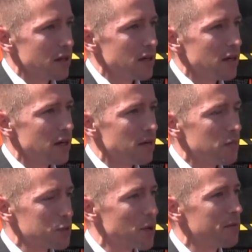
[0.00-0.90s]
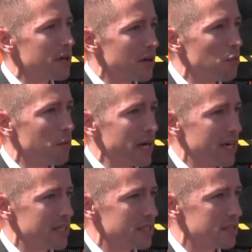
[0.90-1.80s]
There's probably a couple
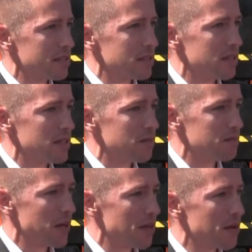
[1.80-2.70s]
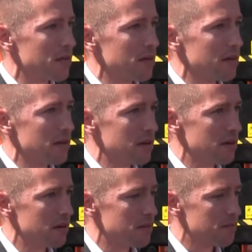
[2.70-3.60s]
packages. I think
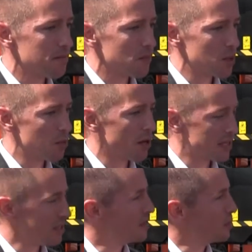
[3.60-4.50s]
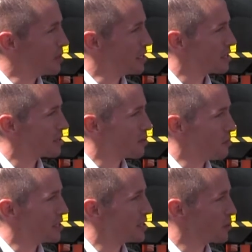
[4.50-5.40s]
the productivity piece we
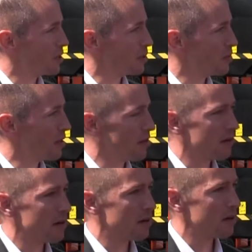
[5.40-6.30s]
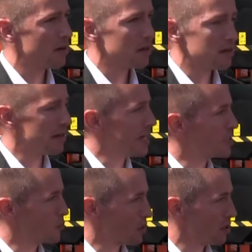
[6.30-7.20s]
mentioned quite a bit. The
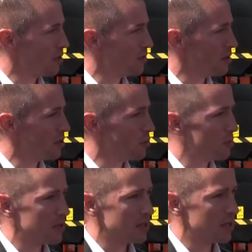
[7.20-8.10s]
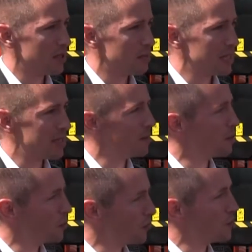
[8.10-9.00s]
vast work envelope, being able to
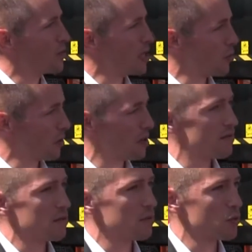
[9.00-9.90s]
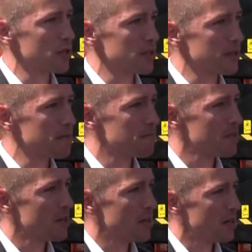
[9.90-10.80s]
move through that work envelope quickly,
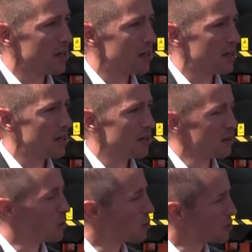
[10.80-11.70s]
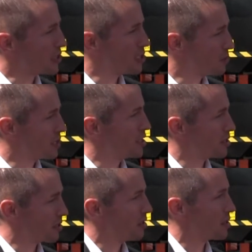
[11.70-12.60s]
lower
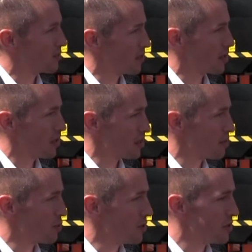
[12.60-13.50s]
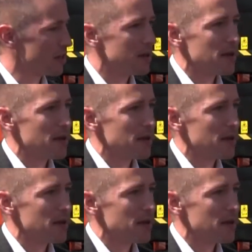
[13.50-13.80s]
transportation costs for our customers,